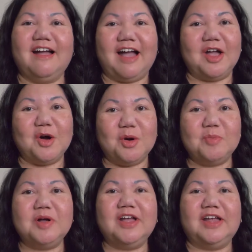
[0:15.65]
I
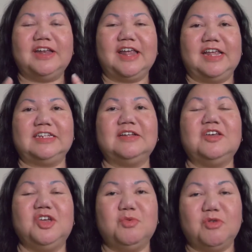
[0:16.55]
hope that
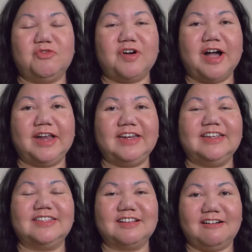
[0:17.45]
you will find
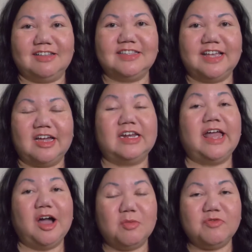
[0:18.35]
this content
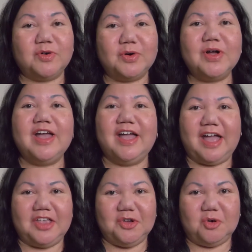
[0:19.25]
helpful
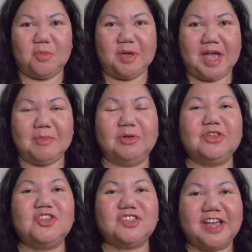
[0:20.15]
and you will be able
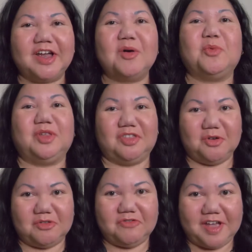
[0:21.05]
to share with
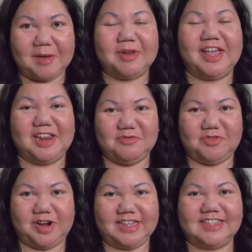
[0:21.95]
your family and
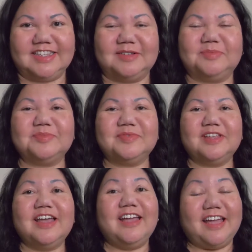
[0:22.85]
friends.
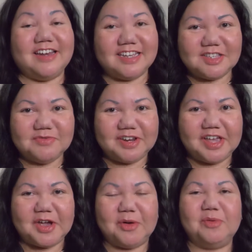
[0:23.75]
In this
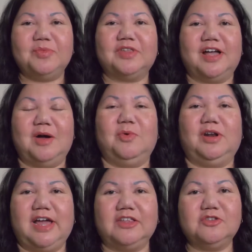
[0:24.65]
video, I would
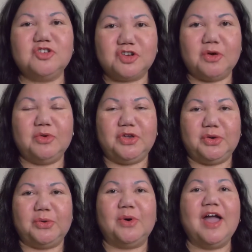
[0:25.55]
like to show
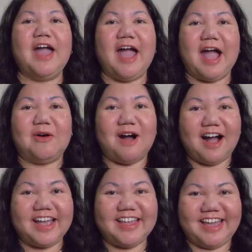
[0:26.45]
you how
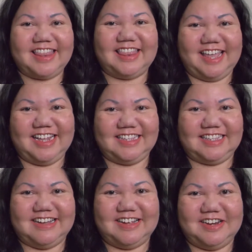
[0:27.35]
I get things
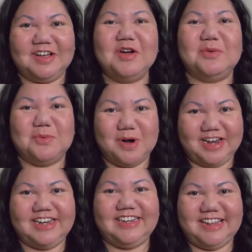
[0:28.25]
done
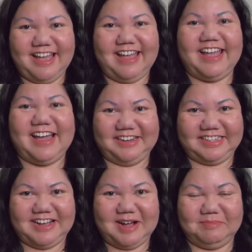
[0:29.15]
one day at a
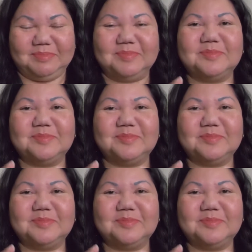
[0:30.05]
time.